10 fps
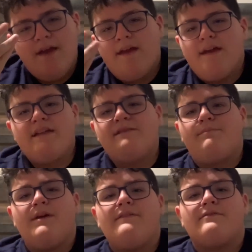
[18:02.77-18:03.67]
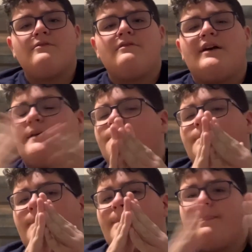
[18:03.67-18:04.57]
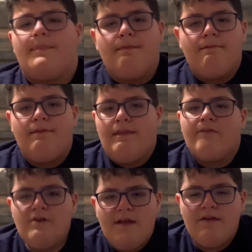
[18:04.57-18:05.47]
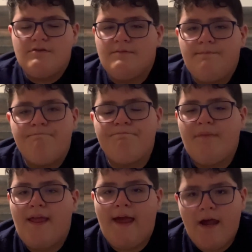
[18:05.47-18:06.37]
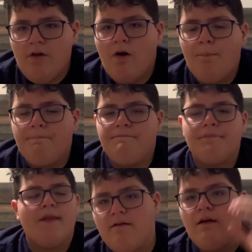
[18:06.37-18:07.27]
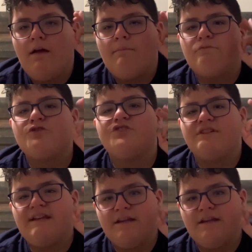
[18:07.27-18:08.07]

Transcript: it's been through a lot. Never yellowed at all. Pristine